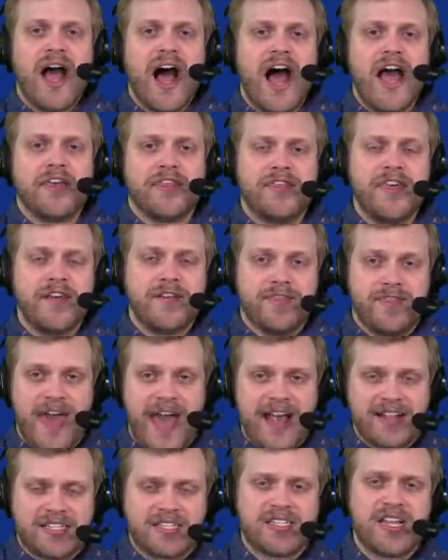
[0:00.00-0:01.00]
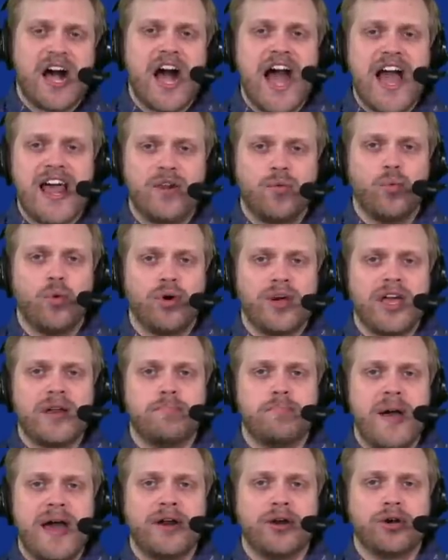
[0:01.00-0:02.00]
I think that side will
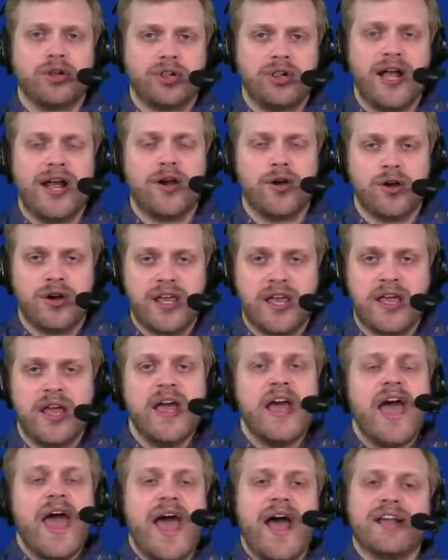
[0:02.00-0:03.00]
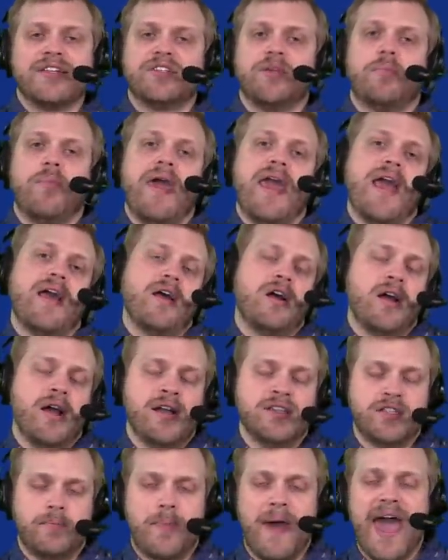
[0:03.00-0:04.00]
get better clarity as the pan, uh,
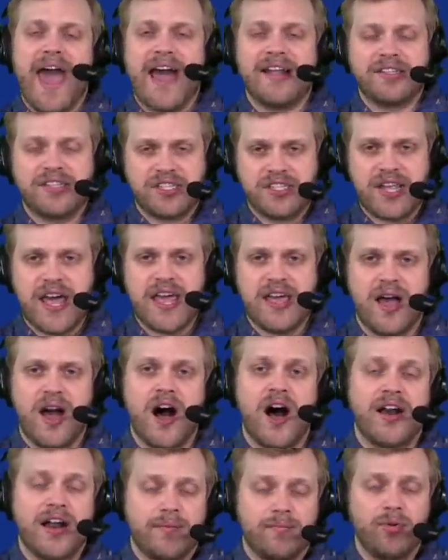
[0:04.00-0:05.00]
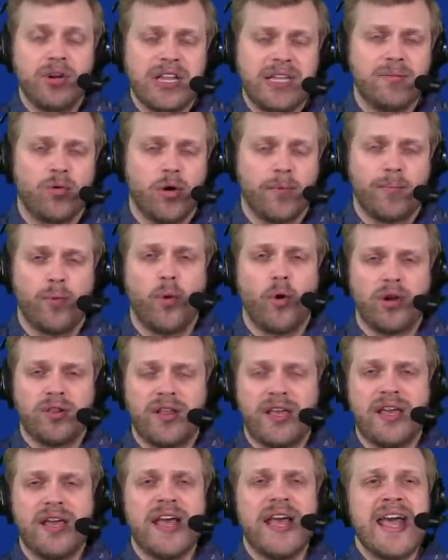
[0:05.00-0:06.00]
as the pads stay on, and really more
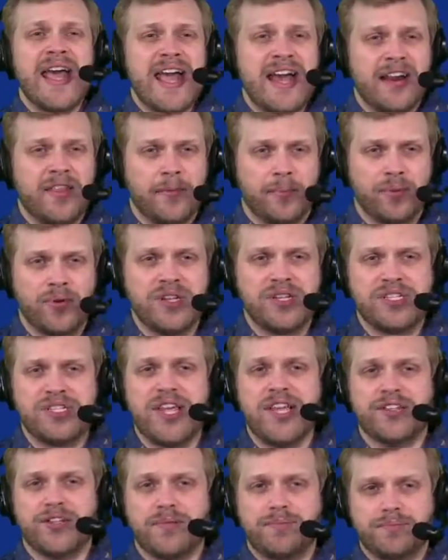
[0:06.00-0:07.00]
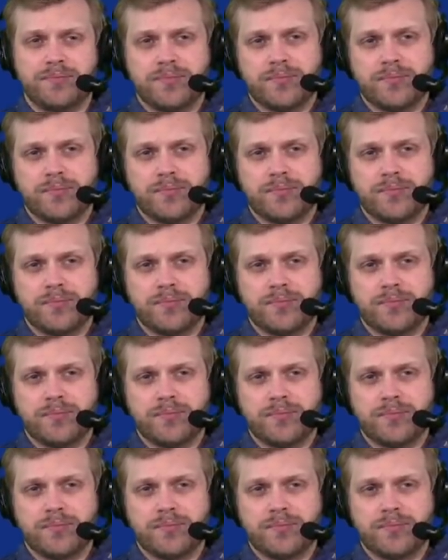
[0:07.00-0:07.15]
importantly, into the preseason.